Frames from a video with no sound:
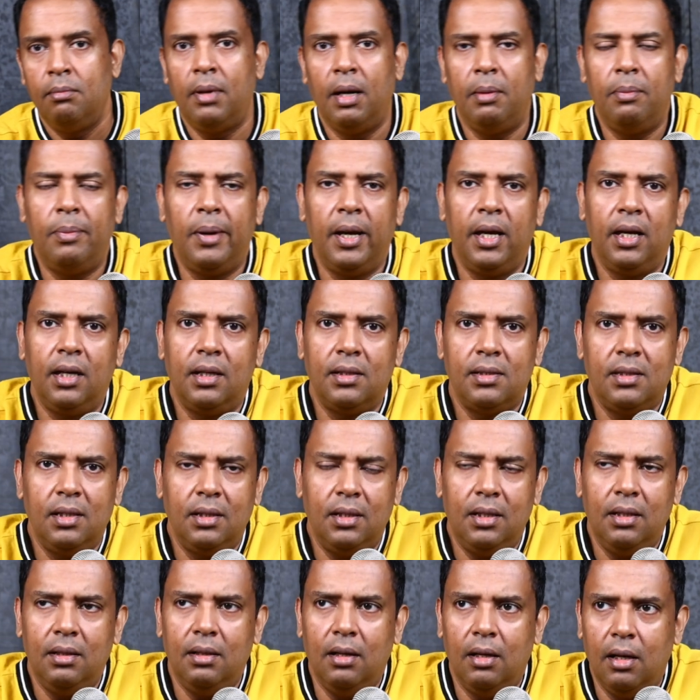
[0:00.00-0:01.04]
by buying a
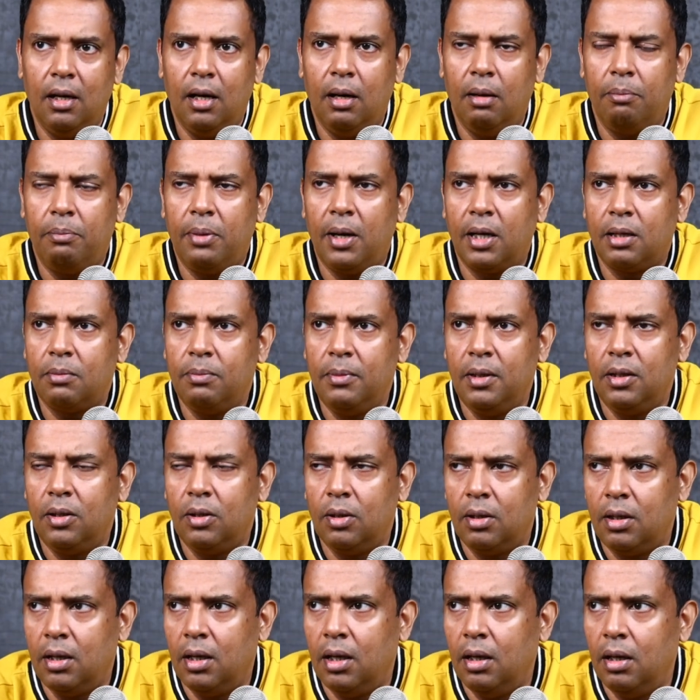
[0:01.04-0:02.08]
city
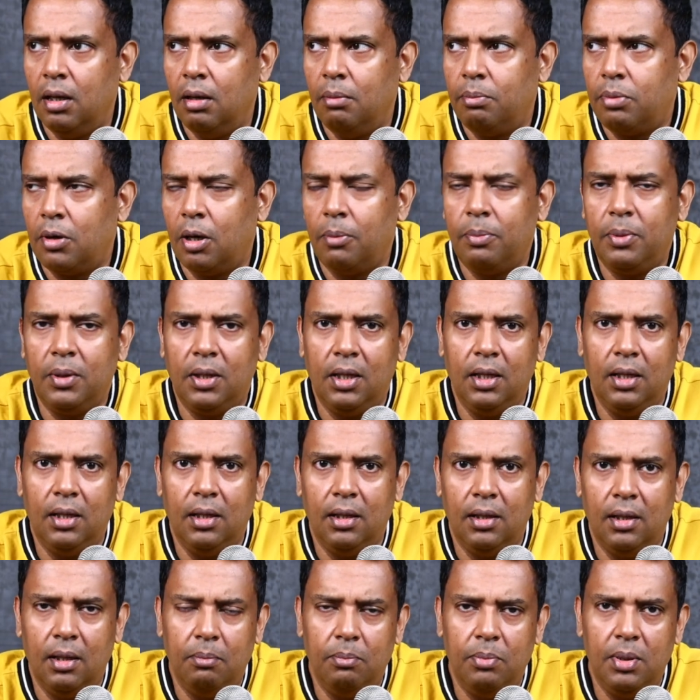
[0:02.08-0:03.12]
apartment or a
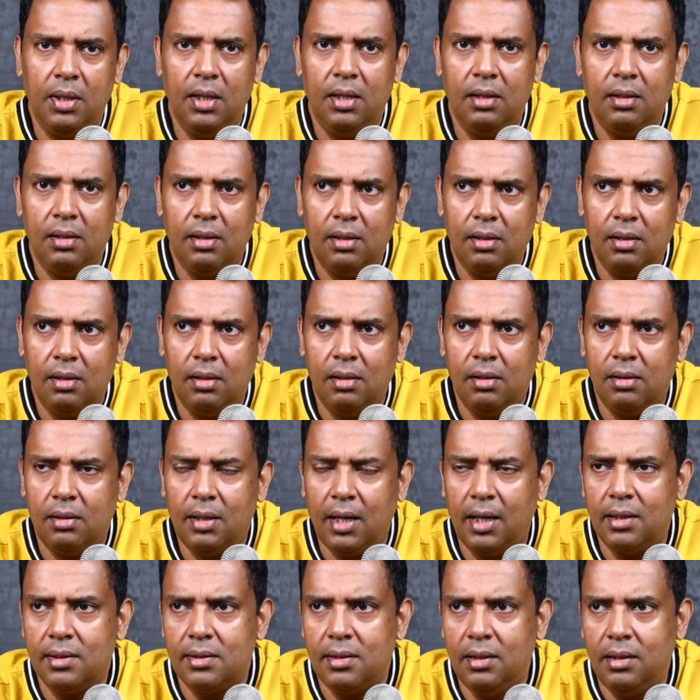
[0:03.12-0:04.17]
property in a
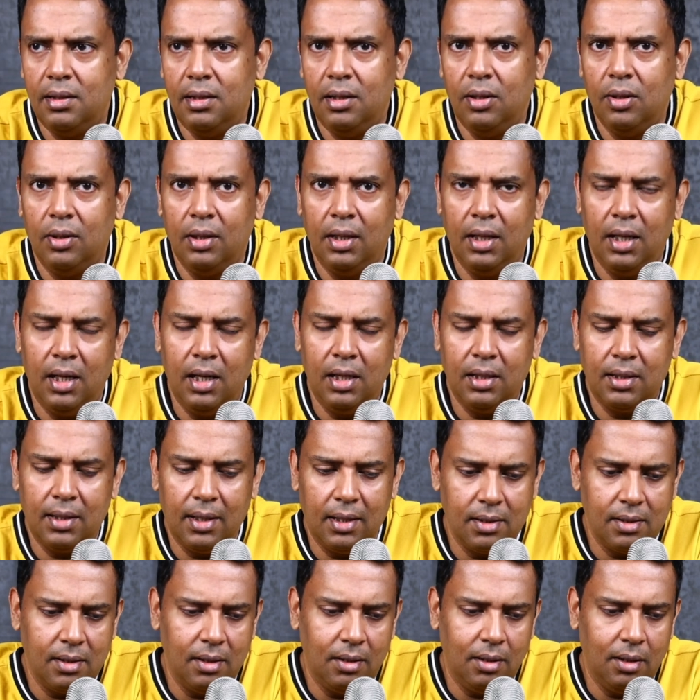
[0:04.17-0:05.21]
B-tier city or an
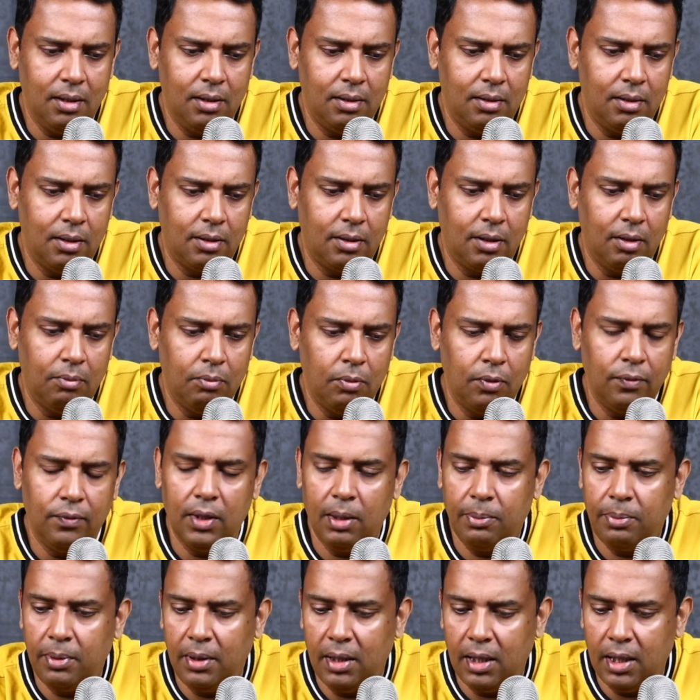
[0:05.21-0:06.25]
A-tier city that they
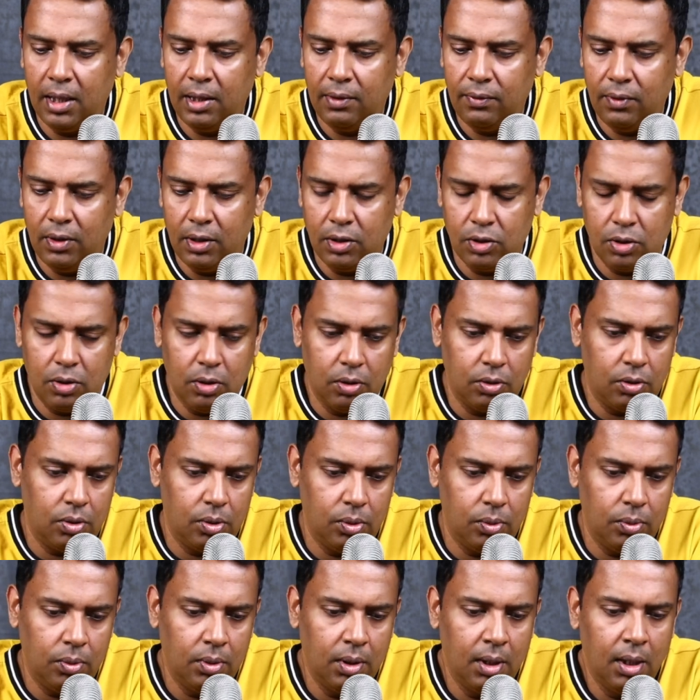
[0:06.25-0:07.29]
moved up in life. It is not
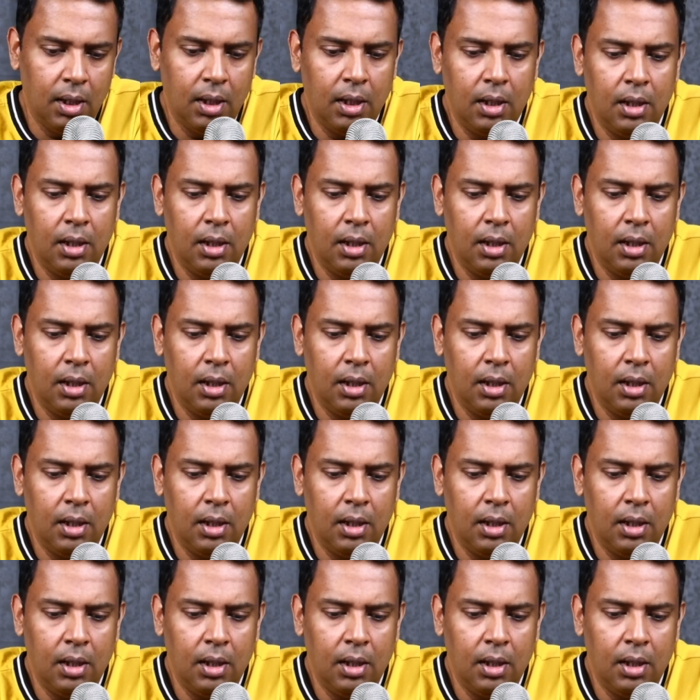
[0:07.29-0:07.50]
true.